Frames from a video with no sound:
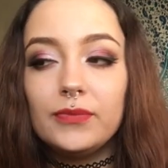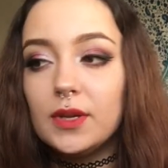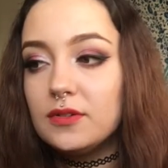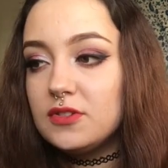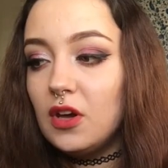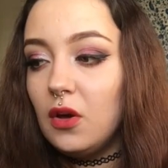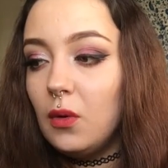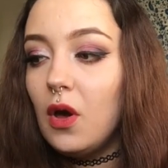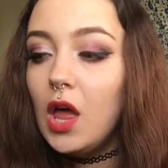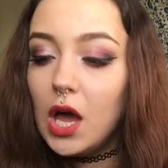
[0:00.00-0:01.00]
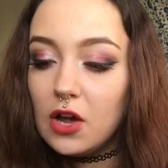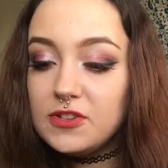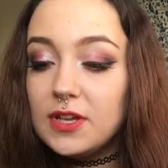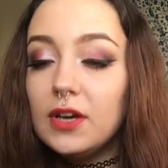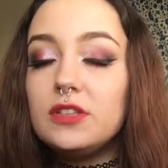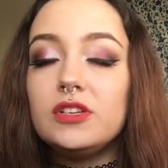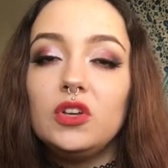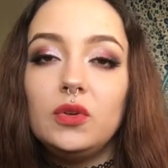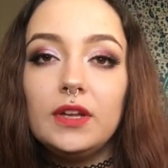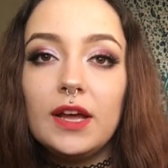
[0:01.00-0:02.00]
So I started to
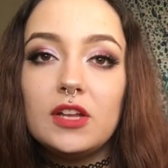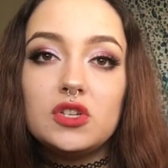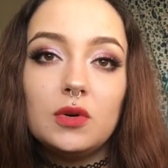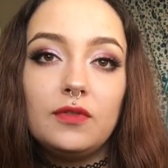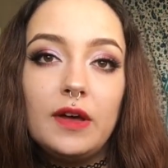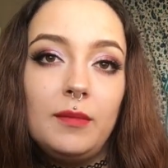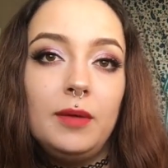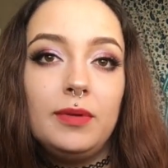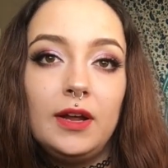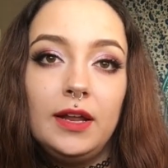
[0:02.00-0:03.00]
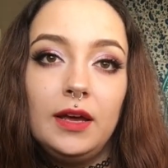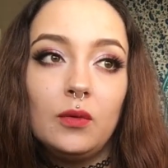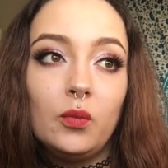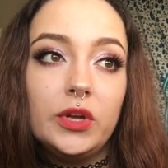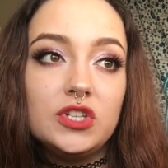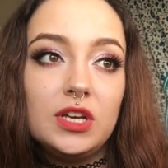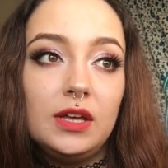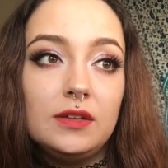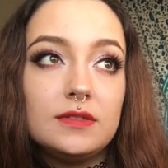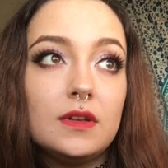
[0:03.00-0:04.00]
do the natural family planning, which
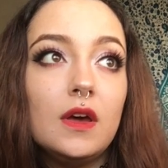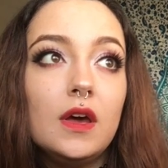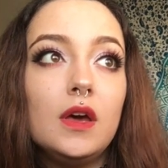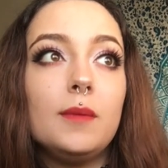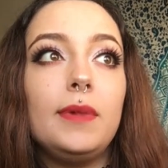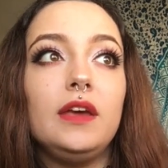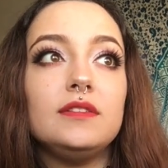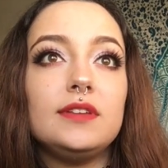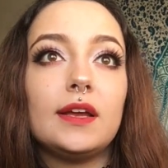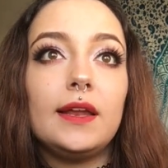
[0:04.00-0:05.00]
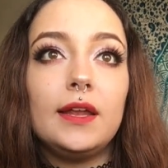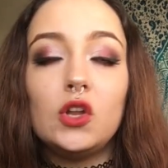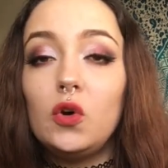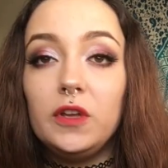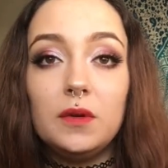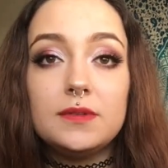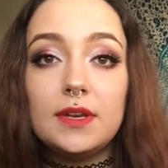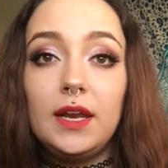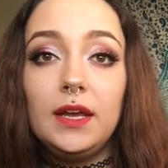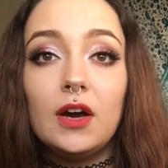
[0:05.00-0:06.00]
is basically not using
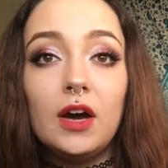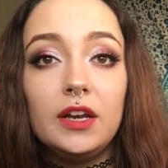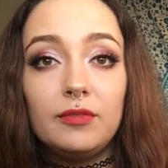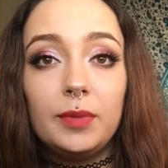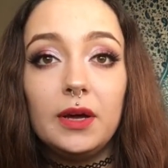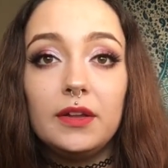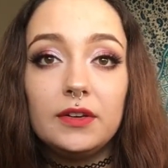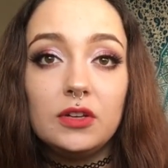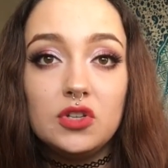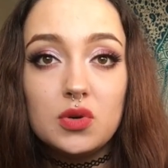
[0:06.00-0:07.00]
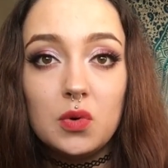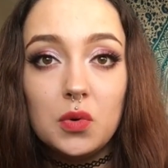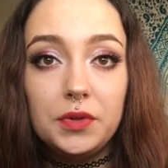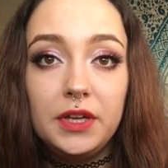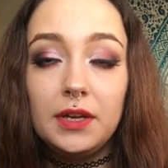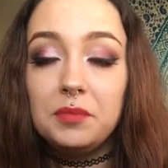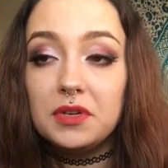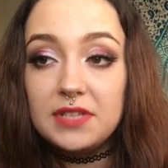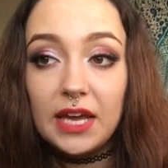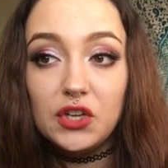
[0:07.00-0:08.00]
any kind of birth control. The only
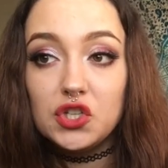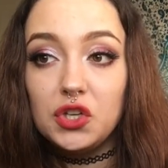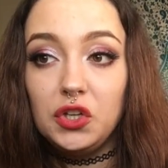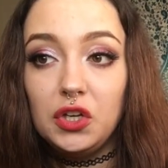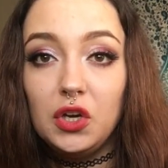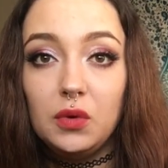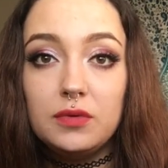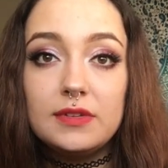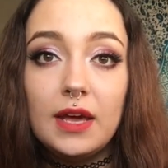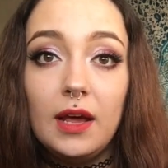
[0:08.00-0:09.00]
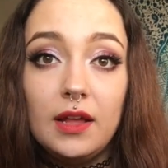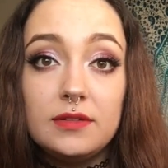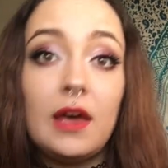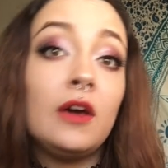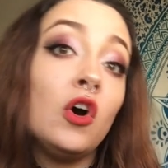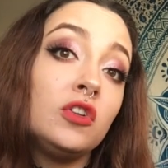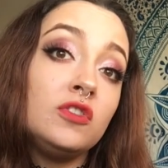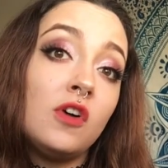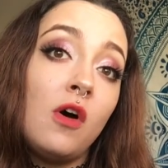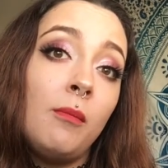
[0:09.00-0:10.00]
protection you use is a
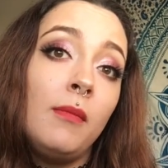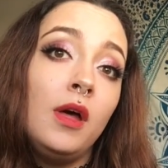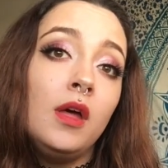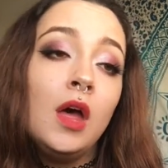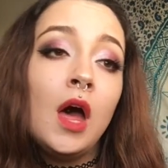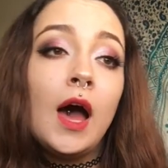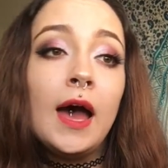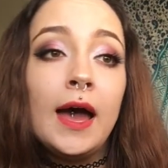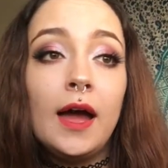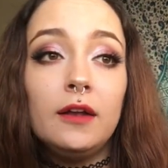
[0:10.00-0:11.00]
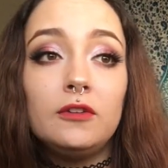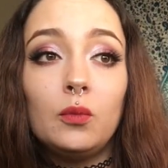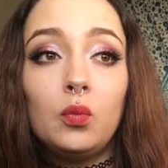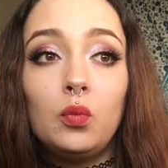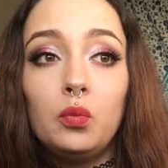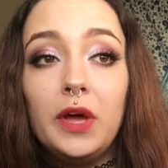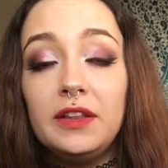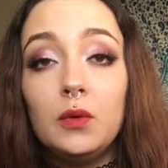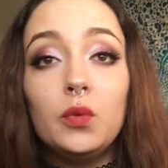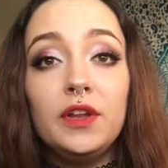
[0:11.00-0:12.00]
condom, and in the
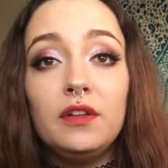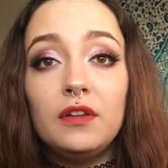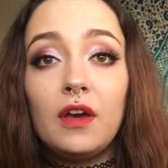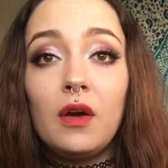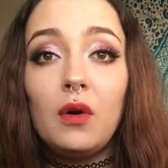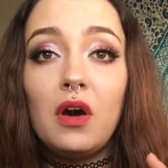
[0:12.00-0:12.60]
window